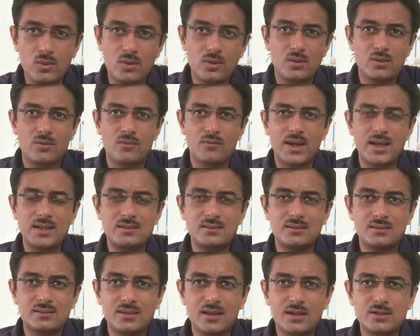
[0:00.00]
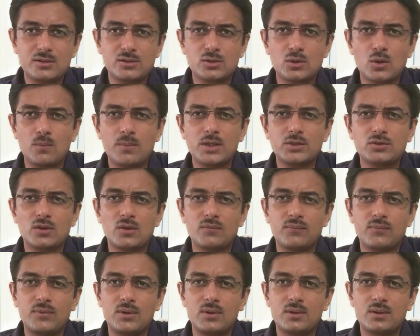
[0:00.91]
when there is so much
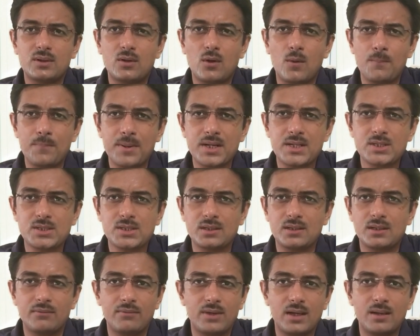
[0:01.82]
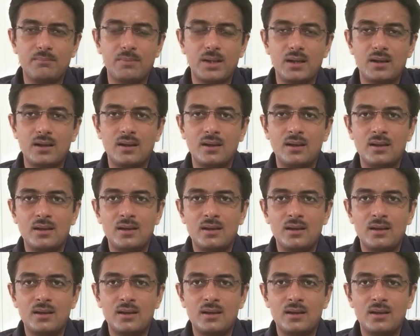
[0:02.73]
of competition available,